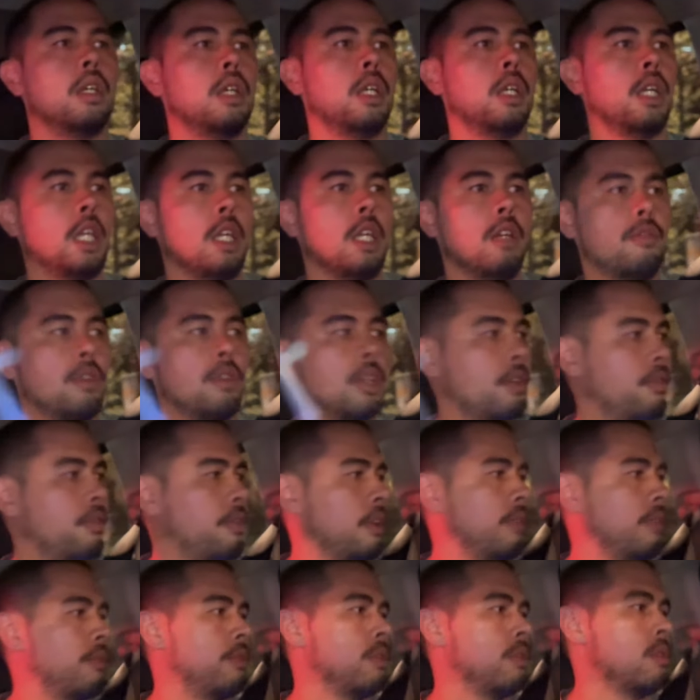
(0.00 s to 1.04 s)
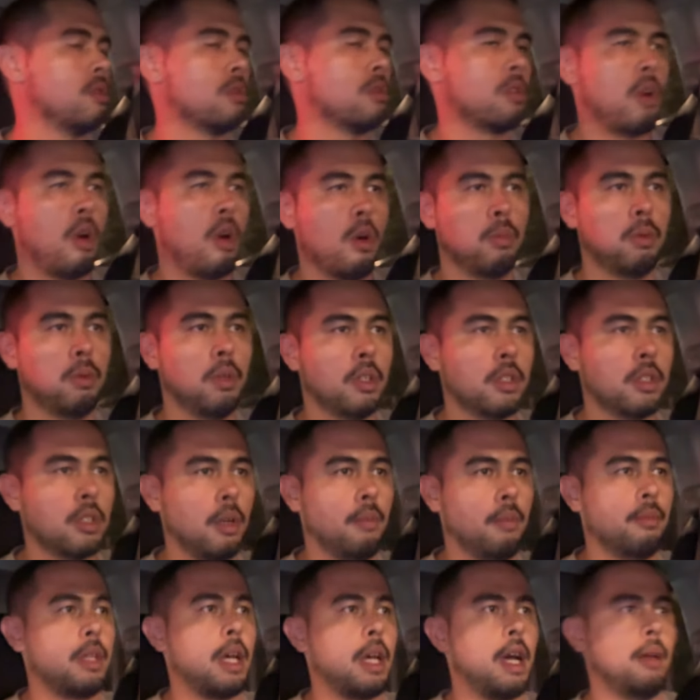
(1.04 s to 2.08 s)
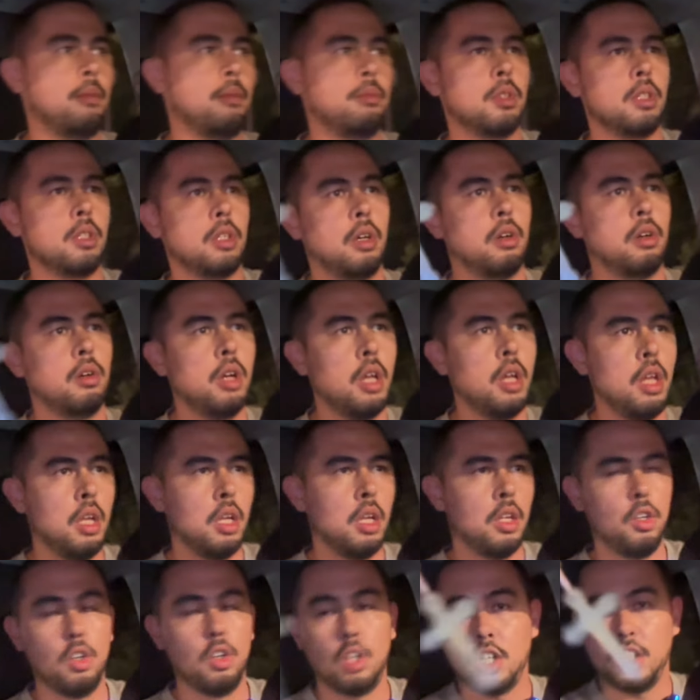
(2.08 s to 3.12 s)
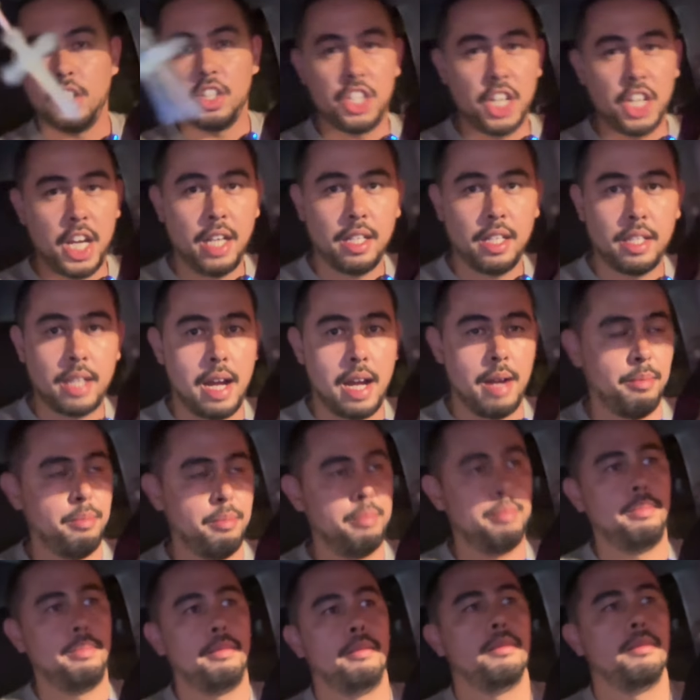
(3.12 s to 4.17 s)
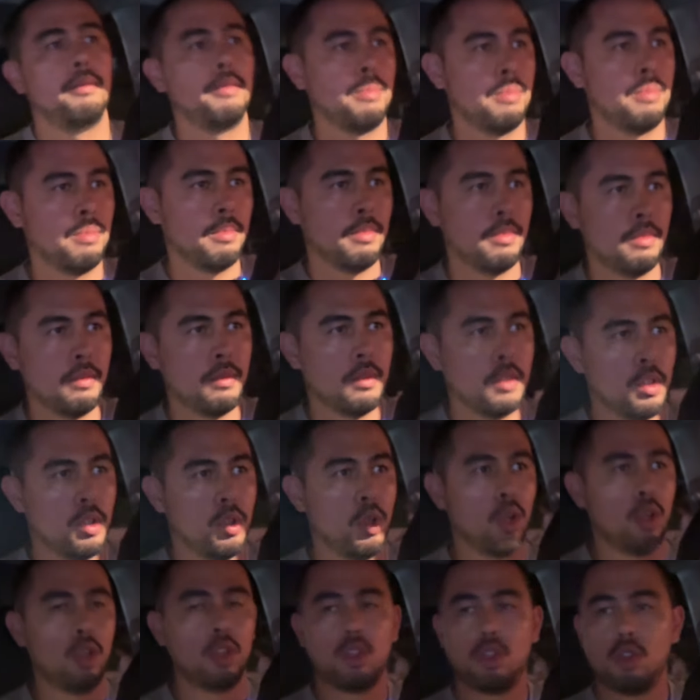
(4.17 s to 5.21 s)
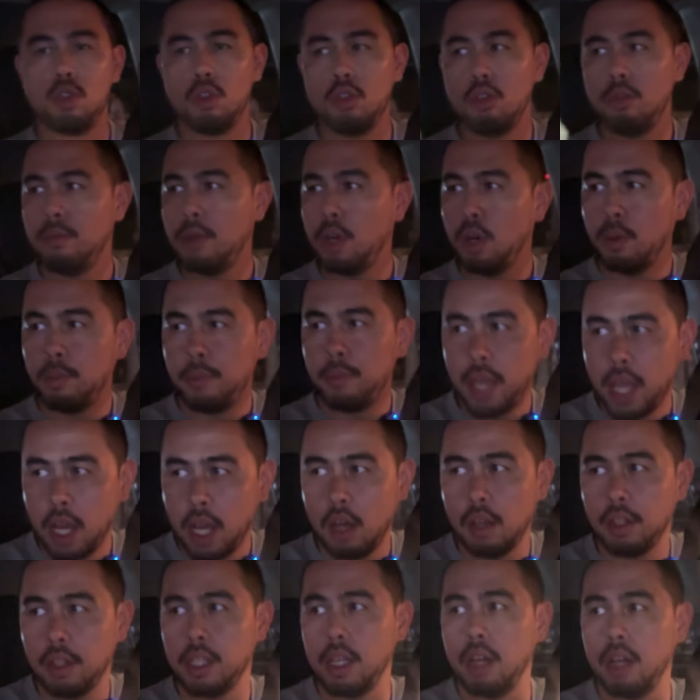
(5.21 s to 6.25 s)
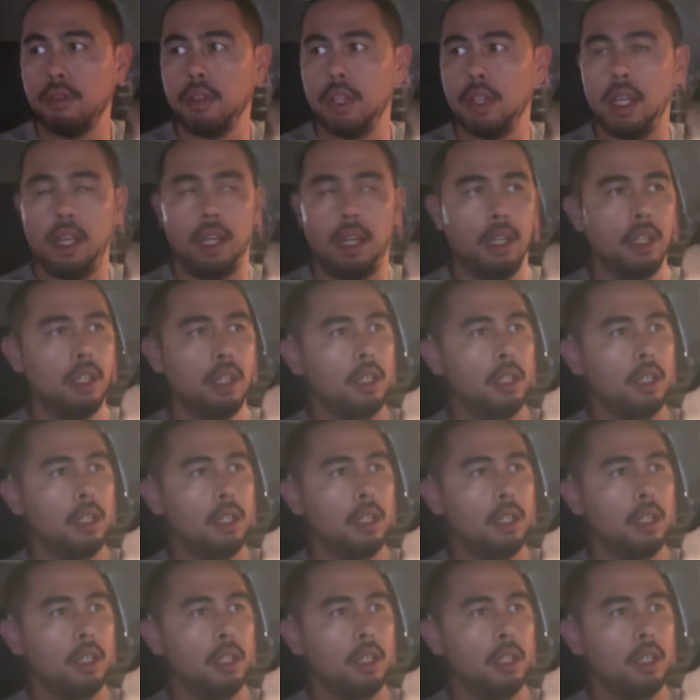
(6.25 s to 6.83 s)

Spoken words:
Even if it feels hopeless sometimes, you know. Look at Jade Cat. Took a 2 mil payout the other day.